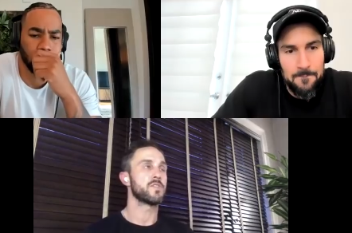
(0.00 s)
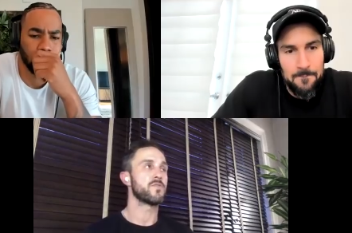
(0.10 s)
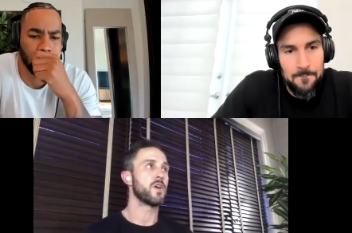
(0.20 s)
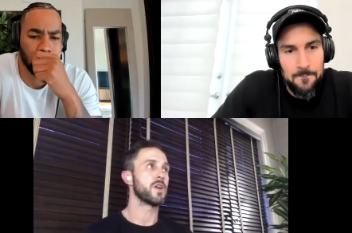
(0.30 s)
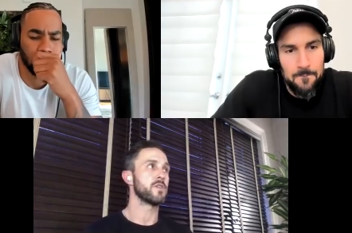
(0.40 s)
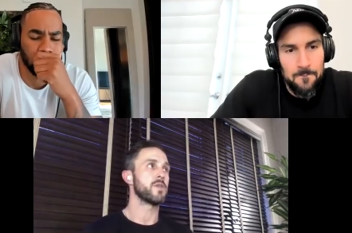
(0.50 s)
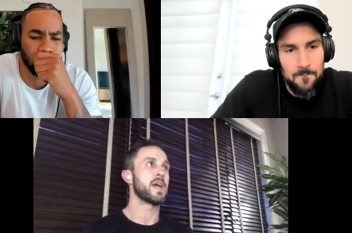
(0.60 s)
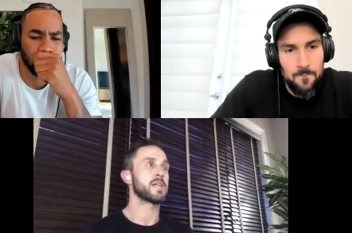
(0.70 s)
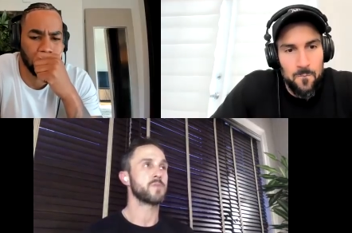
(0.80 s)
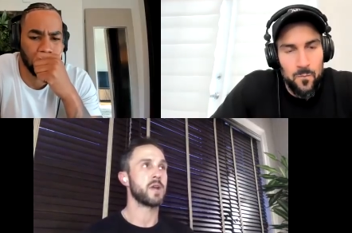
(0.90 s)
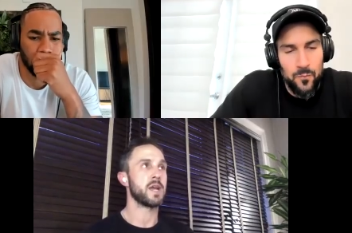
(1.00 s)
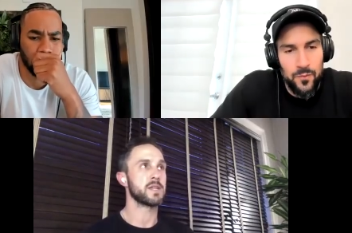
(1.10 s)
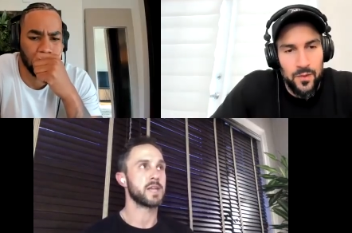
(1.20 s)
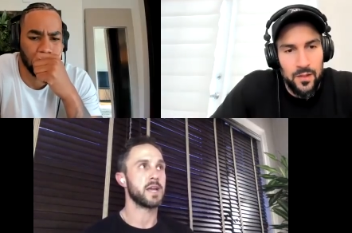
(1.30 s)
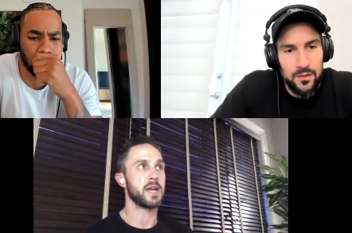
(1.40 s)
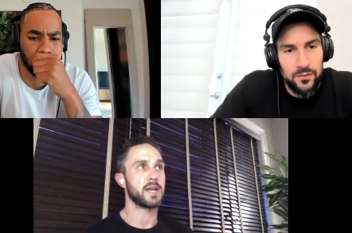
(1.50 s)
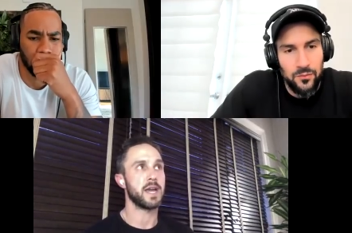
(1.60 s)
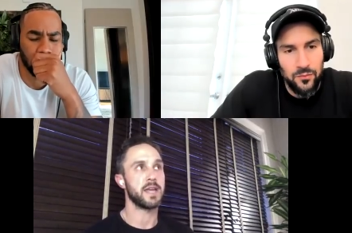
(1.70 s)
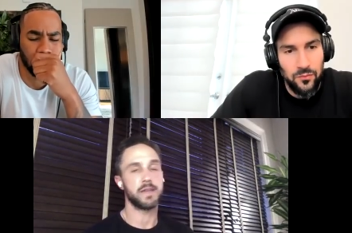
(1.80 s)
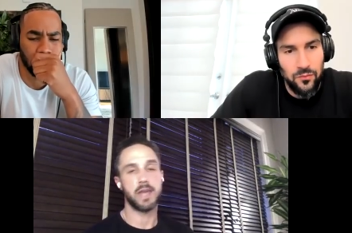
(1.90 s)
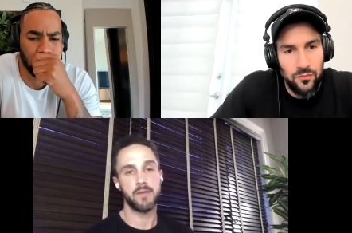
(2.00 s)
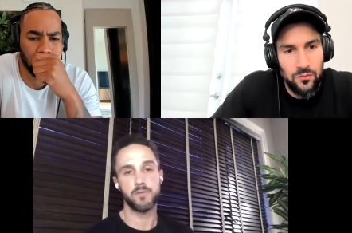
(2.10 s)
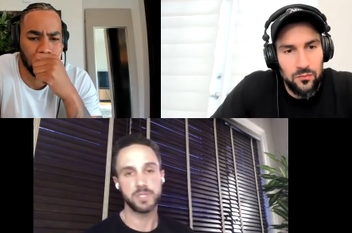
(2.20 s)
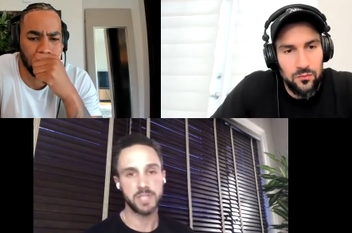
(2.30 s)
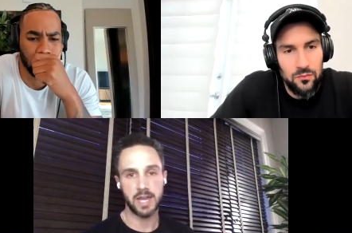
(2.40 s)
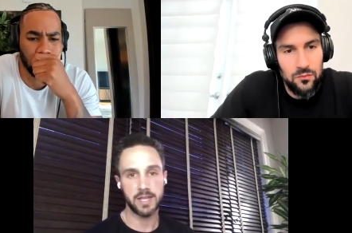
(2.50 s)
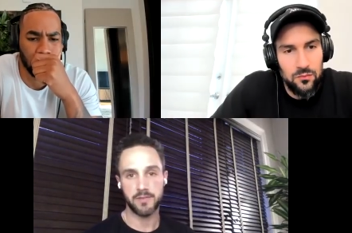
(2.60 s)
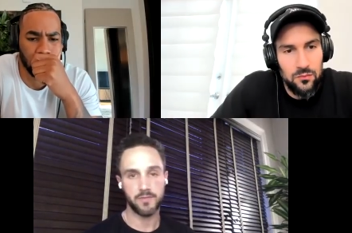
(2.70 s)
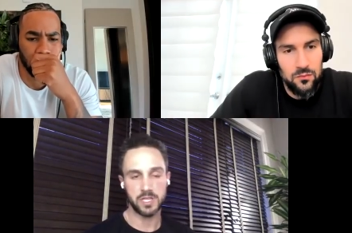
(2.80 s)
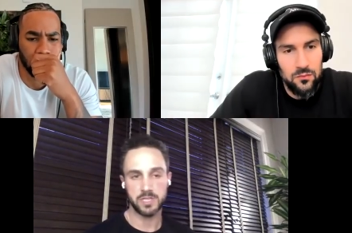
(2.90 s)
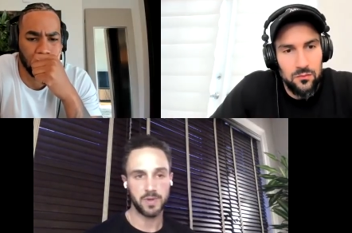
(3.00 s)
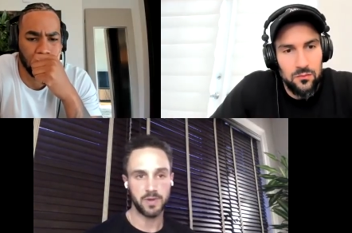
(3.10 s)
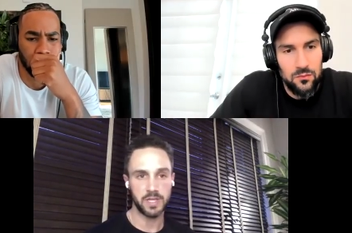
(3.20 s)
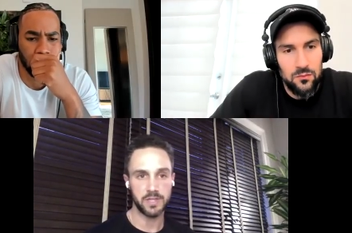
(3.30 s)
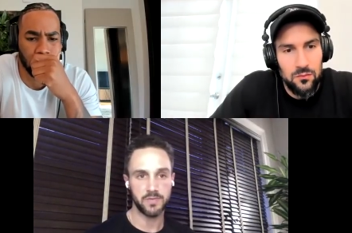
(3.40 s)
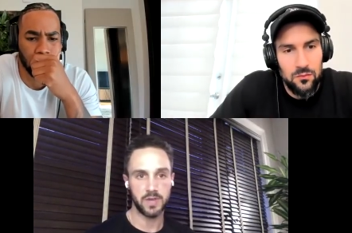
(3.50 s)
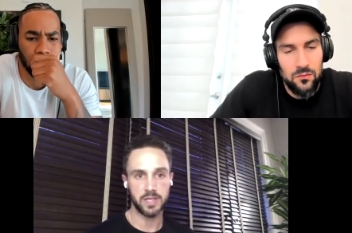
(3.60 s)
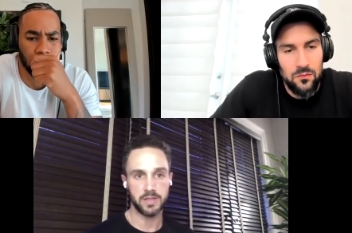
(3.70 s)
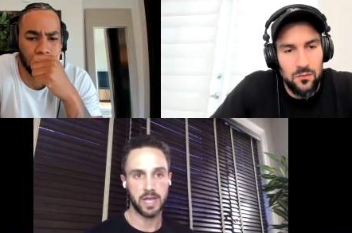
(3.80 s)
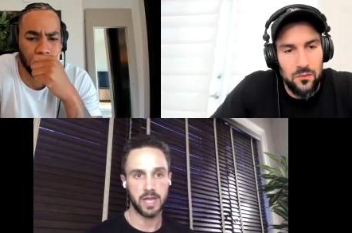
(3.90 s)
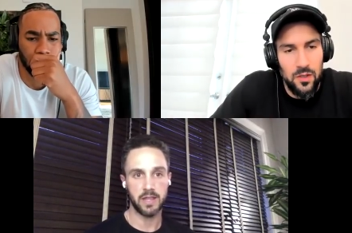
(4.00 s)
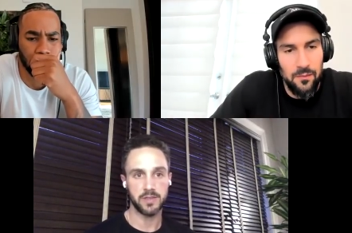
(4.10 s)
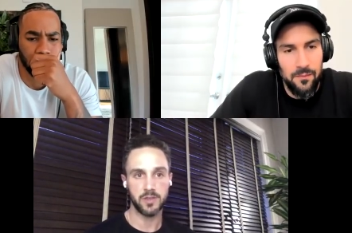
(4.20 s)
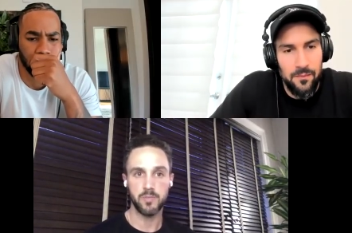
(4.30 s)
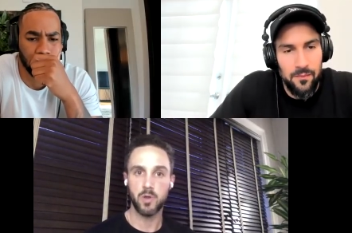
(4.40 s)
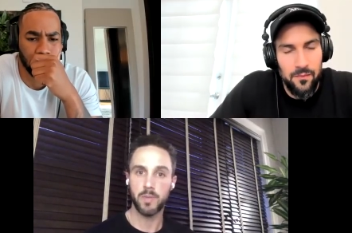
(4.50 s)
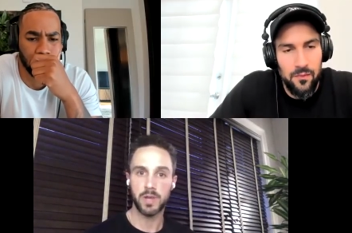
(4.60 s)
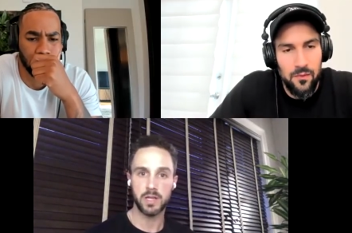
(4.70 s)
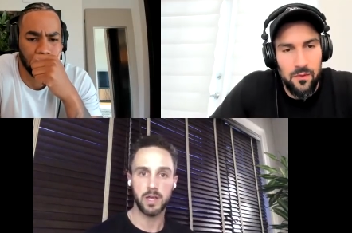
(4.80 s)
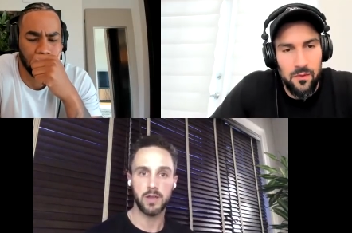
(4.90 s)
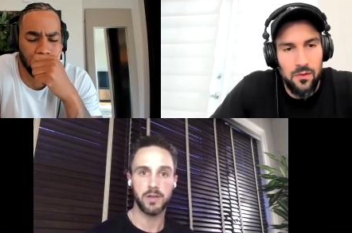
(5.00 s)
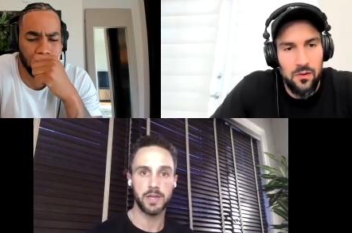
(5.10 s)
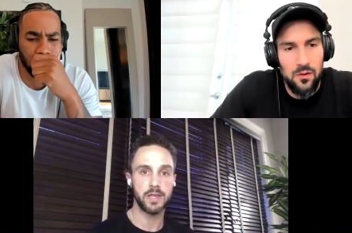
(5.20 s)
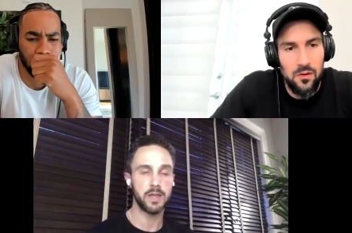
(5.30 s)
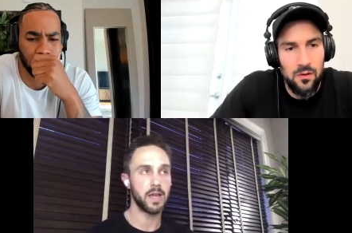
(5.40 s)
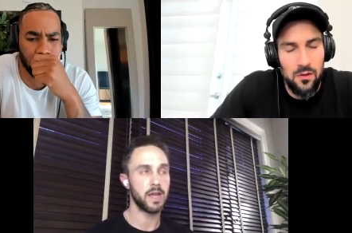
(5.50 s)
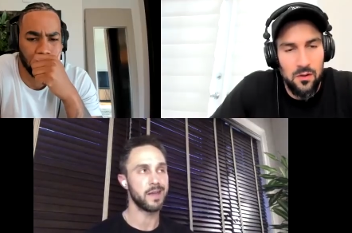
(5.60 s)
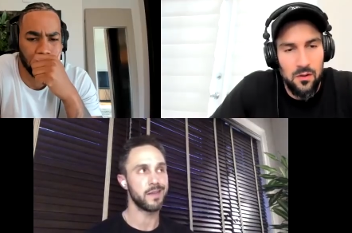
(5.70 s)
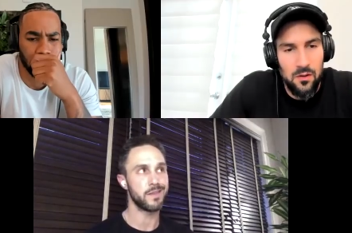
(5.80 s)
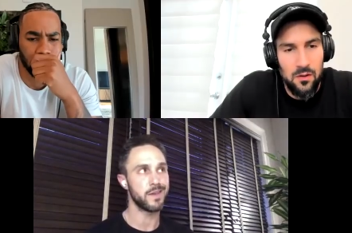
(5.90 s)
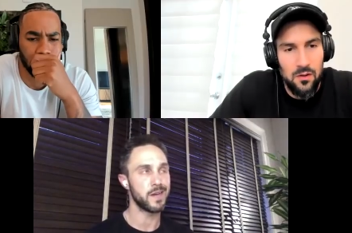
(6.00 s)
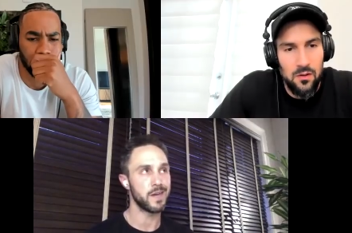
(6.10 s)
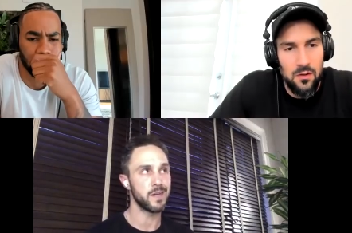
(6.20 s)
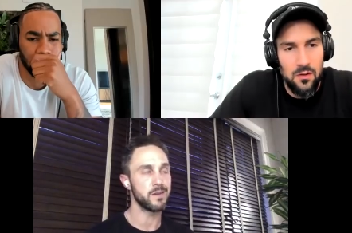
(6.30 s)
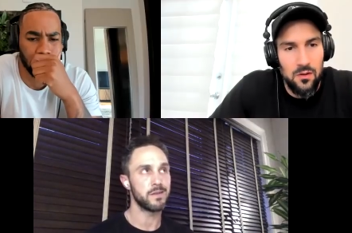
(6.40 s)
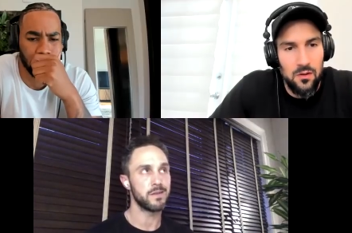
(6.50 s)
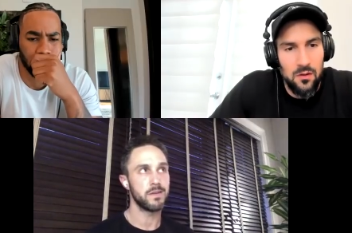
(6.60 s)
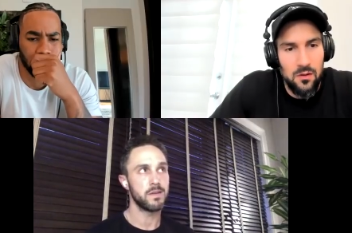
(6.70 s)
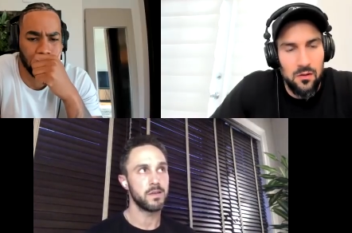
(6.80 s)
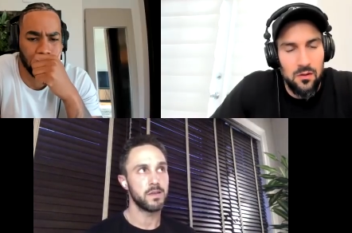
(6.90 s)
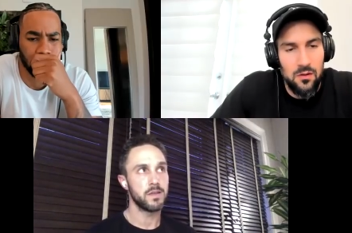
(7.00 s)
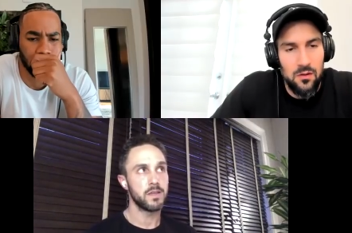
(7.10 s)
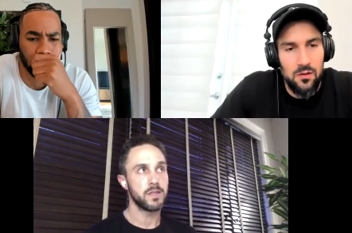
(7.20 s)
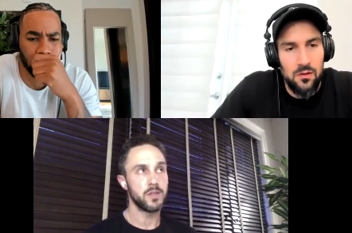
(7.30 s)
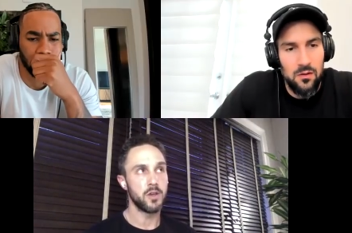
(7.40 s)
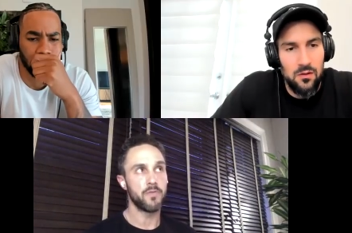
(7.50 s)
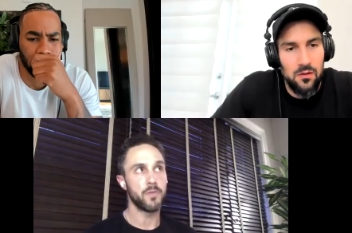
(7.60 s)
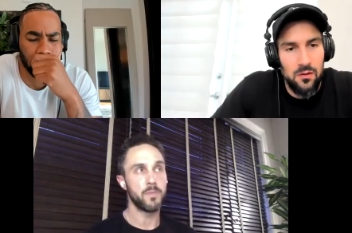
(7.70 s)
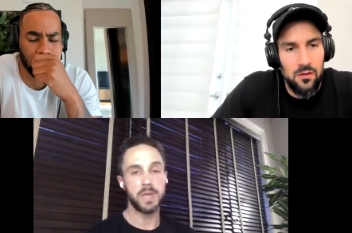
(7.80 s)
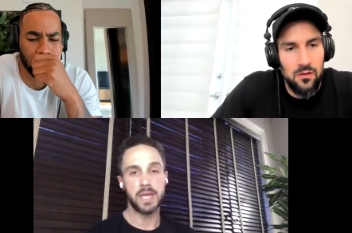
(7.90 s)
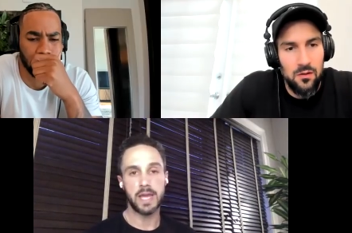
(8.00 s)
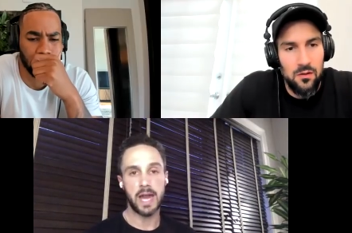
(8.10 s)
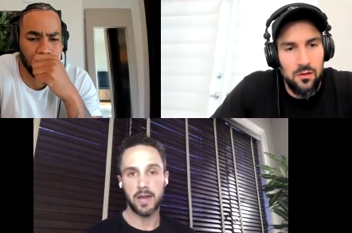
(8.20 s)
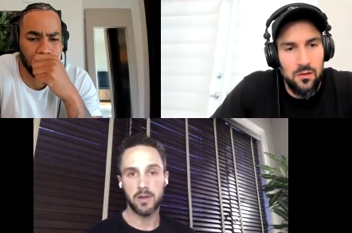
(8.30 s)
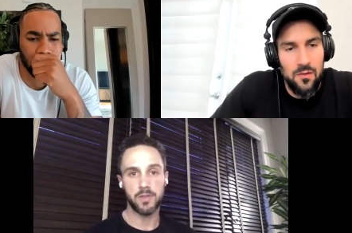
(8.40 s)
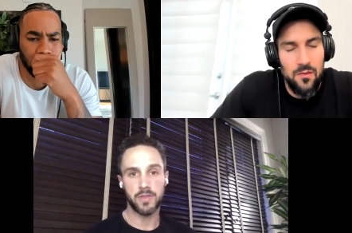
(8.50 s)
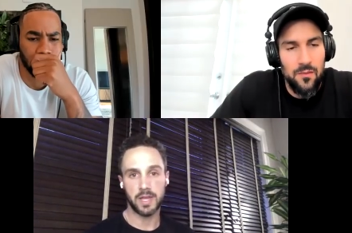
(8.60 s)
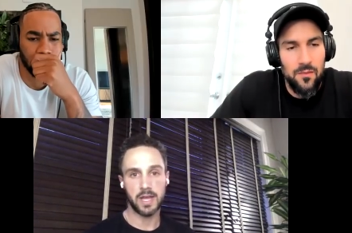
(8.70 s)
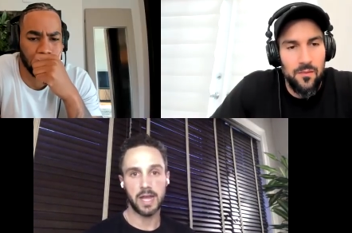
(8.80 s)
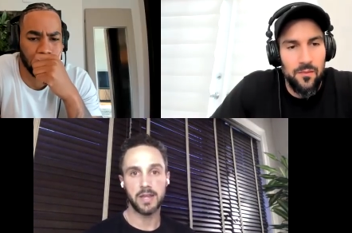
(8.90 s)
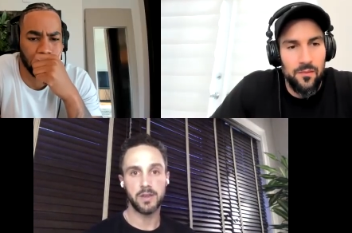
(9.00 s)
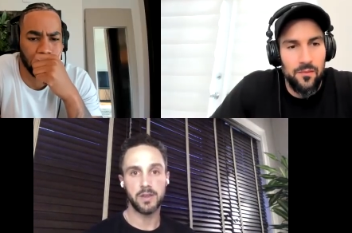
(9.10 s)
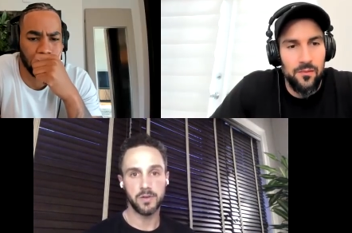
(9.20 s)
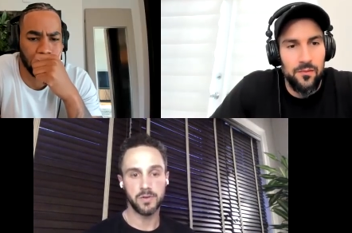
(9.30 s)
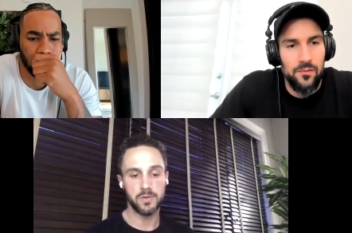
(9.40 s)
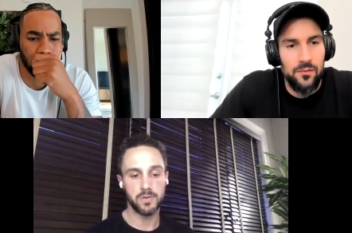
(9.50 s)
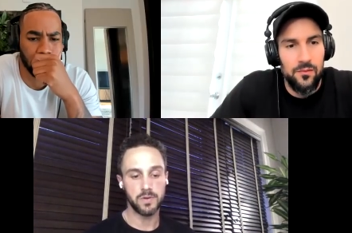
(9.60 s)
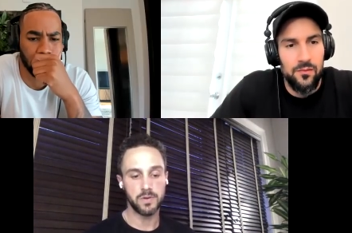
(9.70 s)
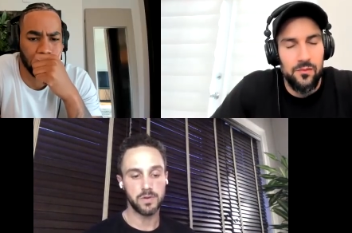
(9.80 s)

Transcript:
Speaker 1: it's funny you ask, Bryan because I, I kind of everyone's got a different experience, right? Kind of yeah. like their moment of clarity. And uh, you know, for me, I don't think I knew.